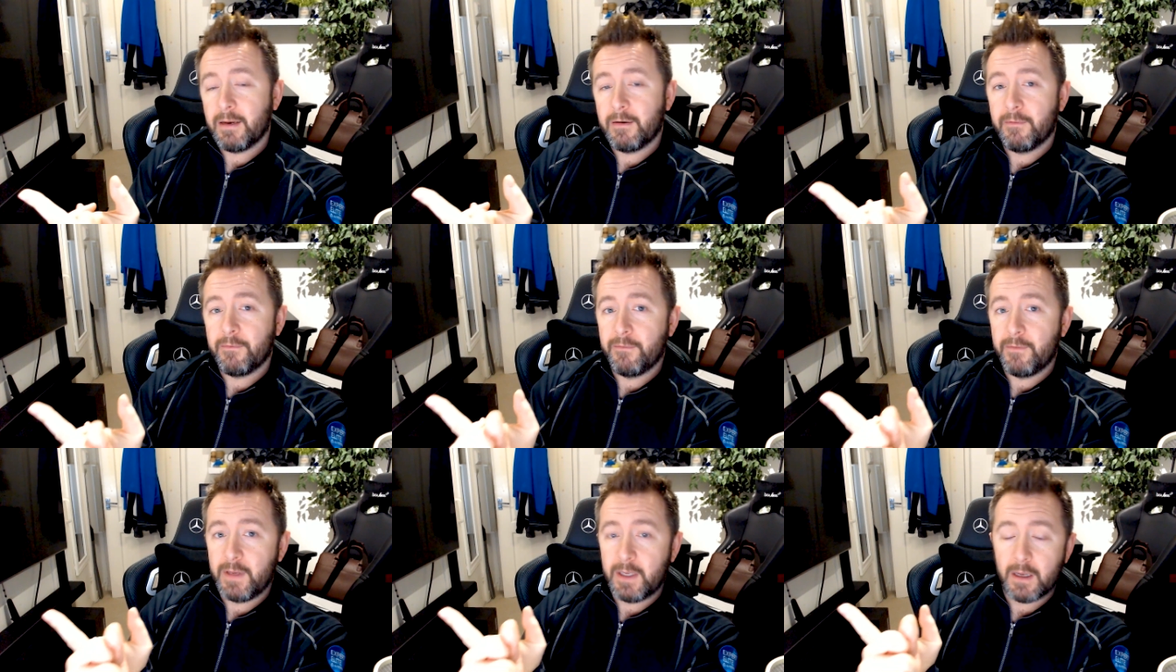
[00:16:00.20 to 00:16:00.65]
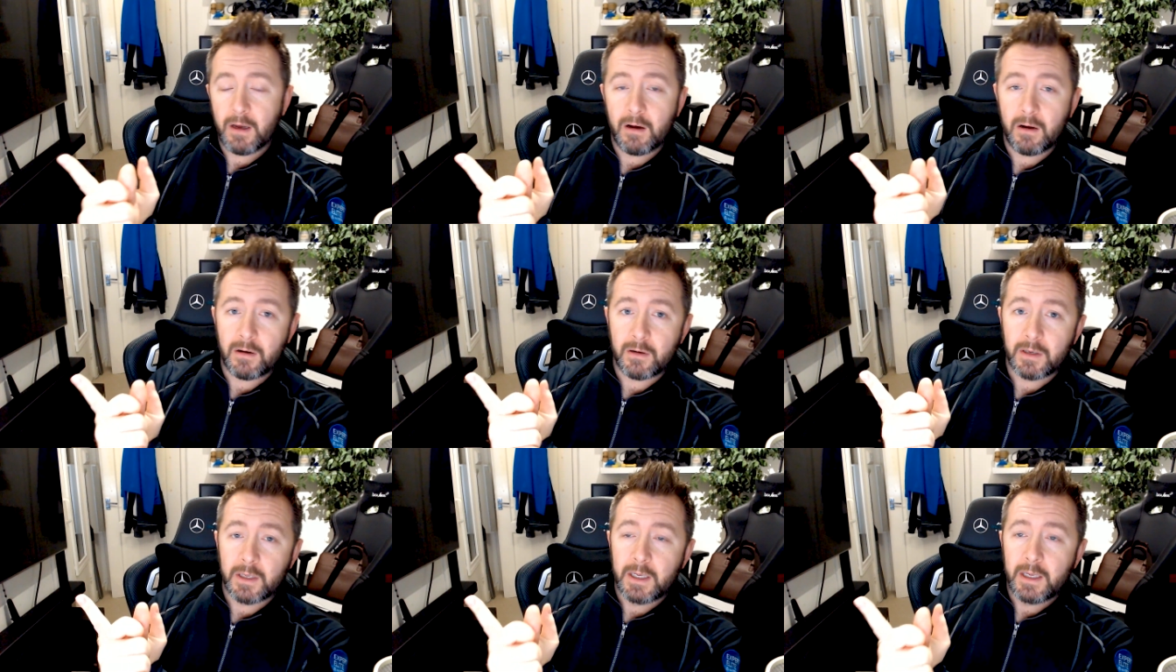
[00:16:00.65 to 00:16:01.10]
in
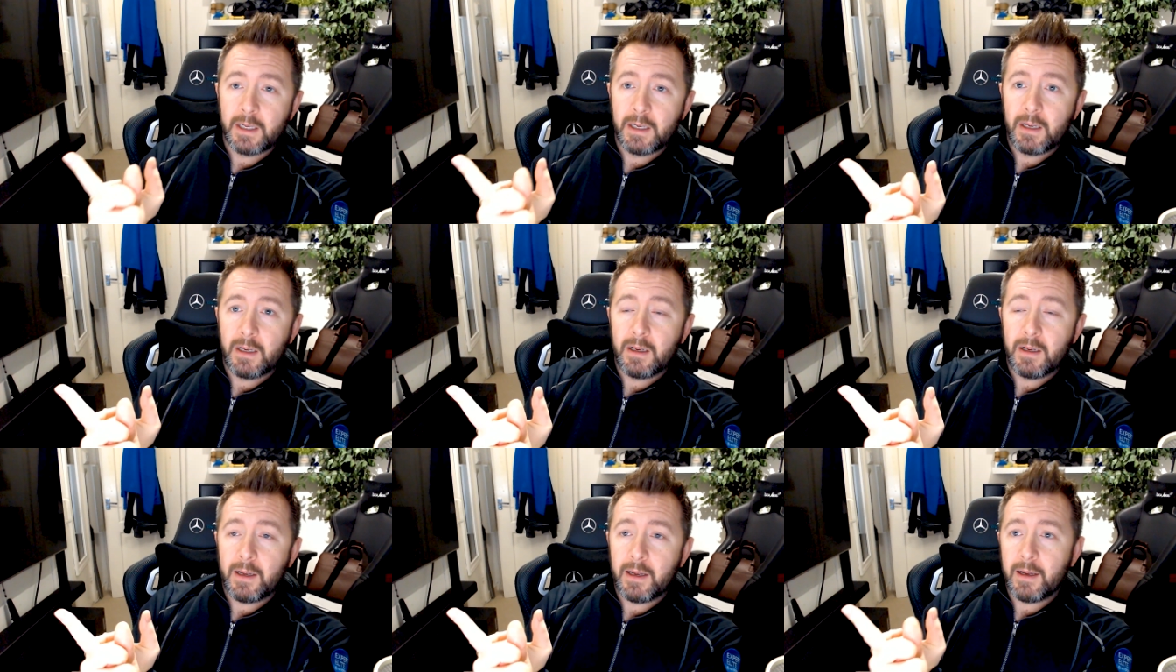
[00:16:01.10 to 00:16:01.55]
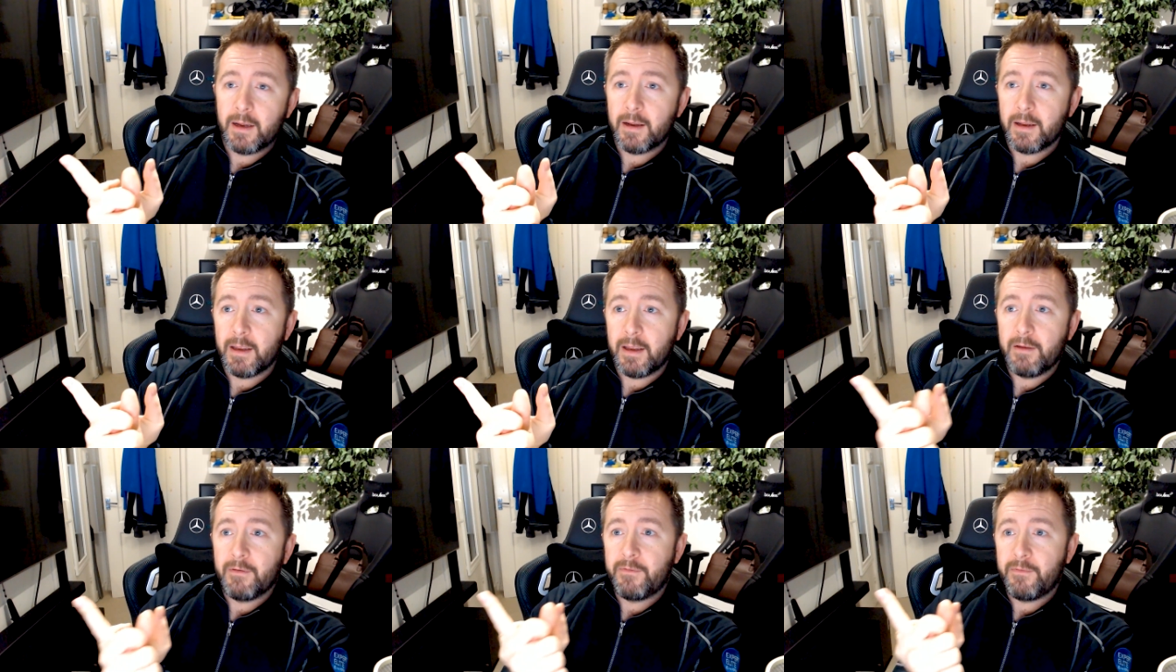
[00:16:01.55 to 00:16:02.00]
VR,
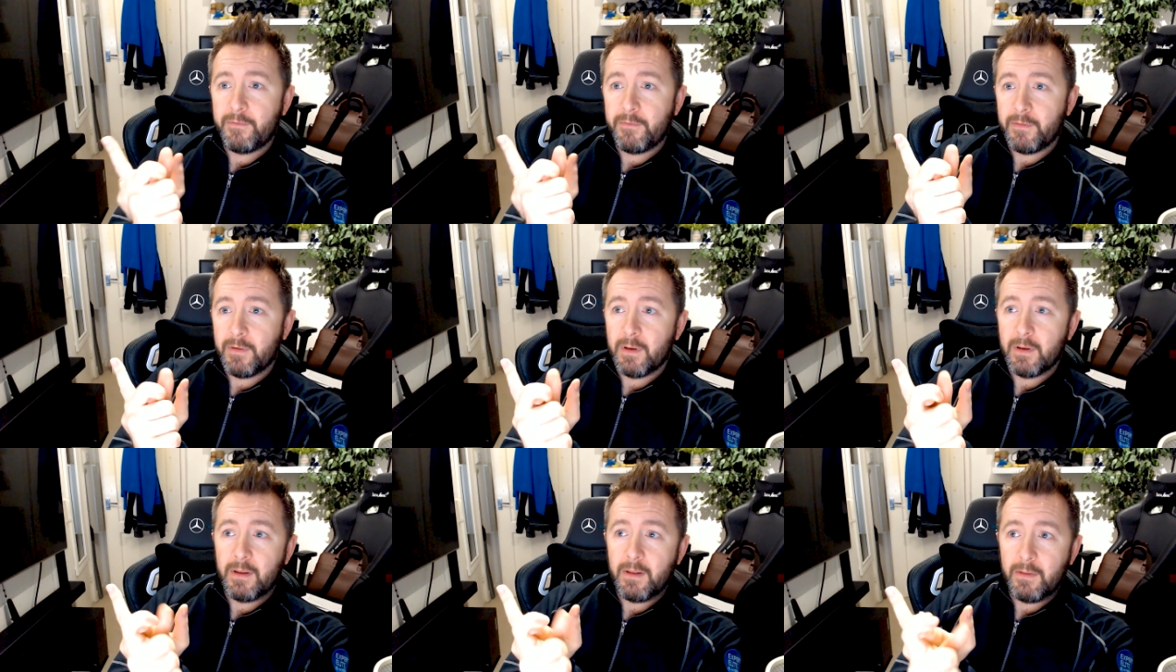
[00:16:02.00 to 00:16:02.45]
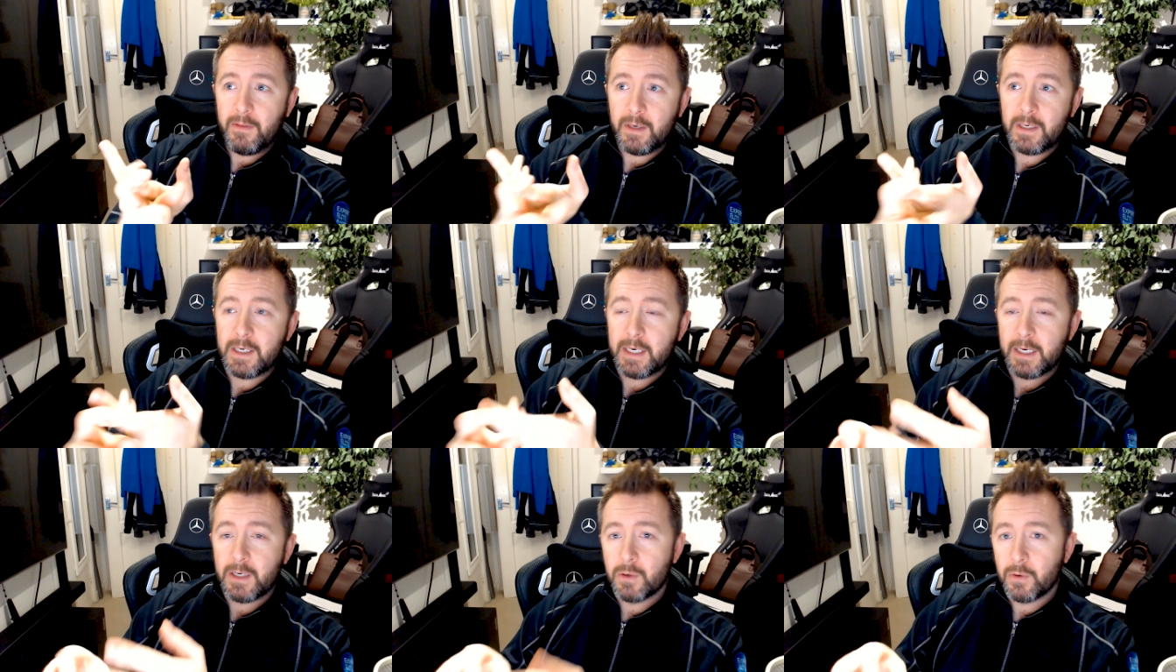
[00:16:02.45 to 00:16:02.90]
if
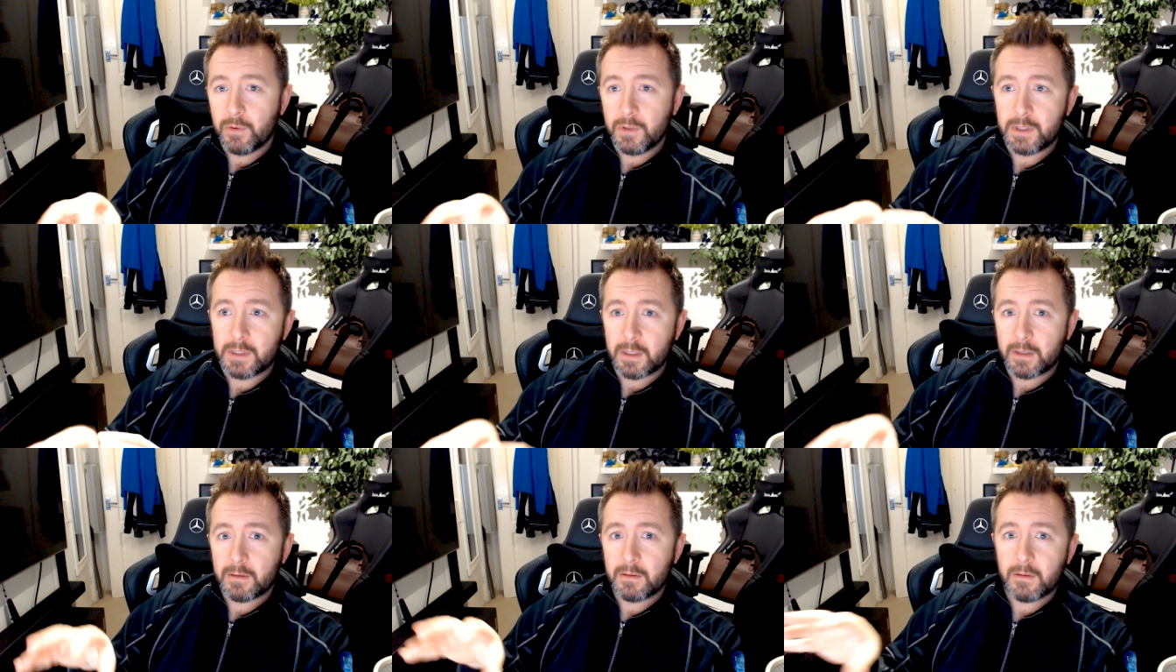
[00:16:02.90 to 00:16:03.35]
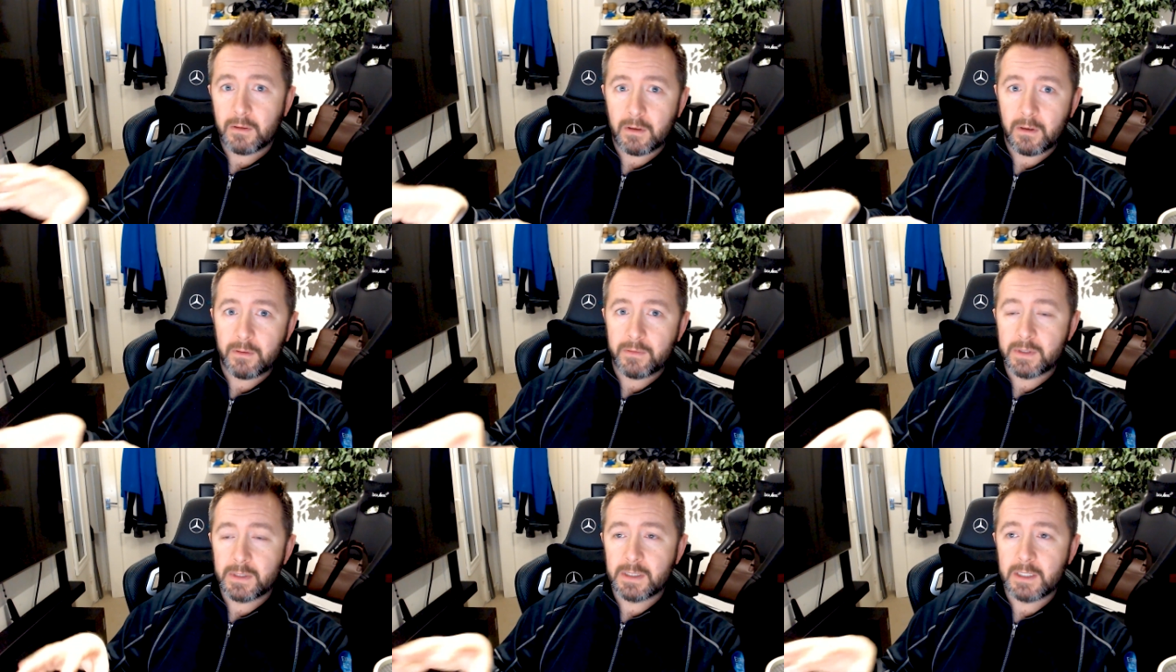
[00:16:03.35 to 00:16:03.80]
the denoiser
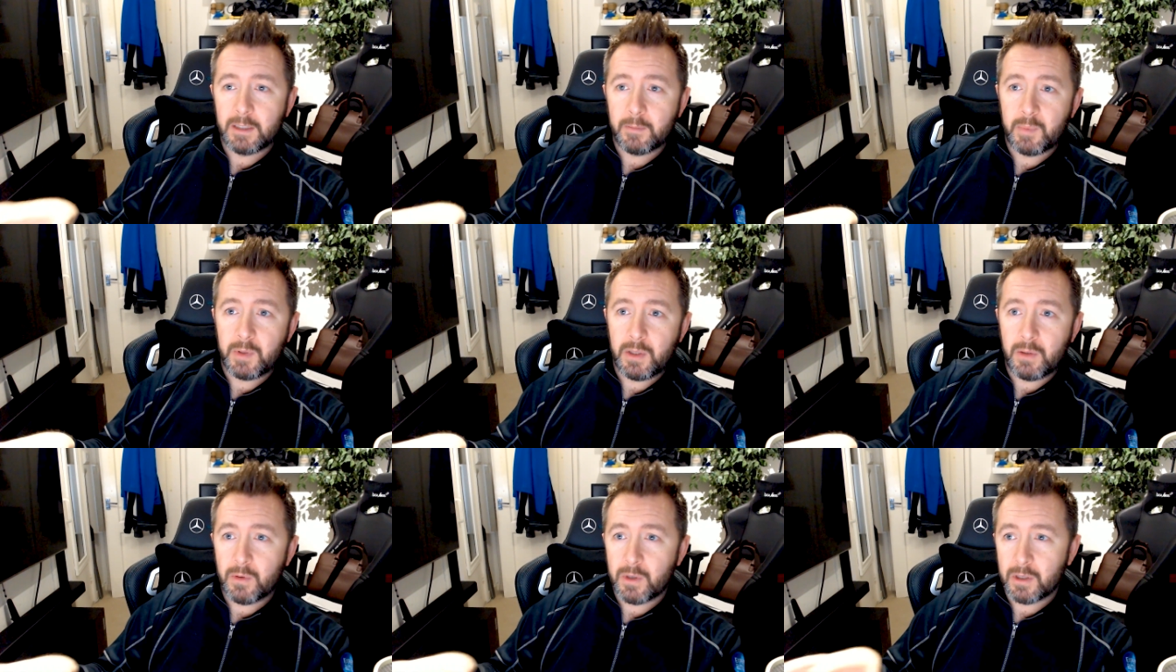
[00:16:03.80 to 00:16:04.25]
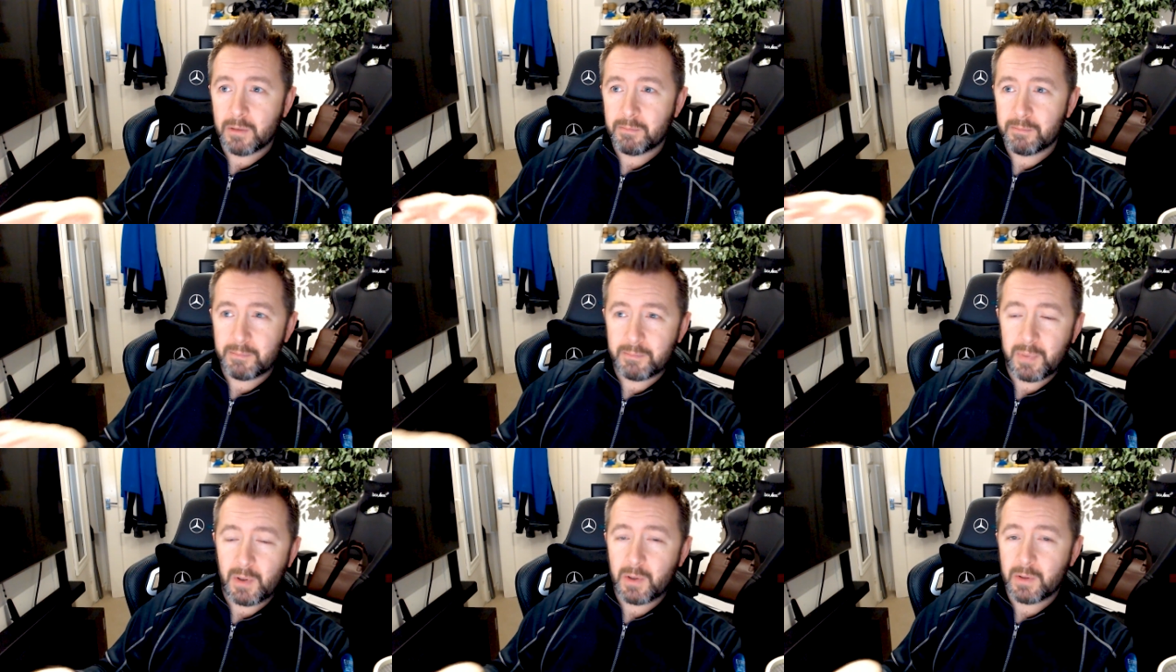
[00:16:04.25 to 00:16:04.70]
on the CPU could,